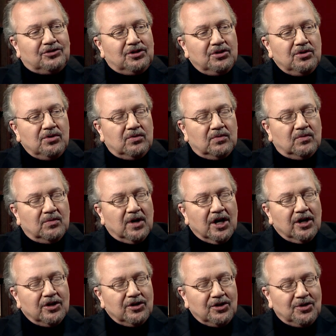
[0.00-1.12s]
Do
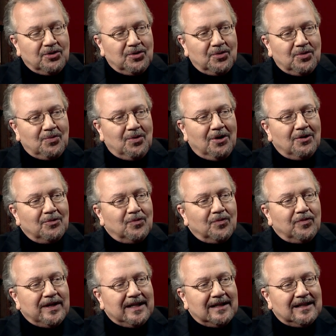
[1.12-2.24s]
you
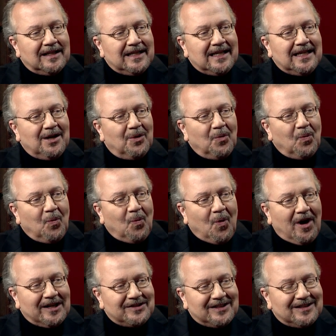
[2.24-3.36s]
really
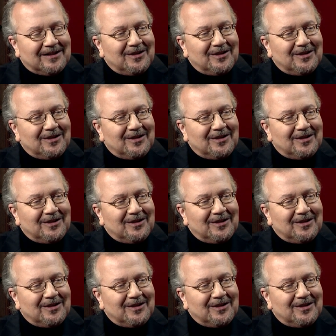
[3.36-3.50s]
want it?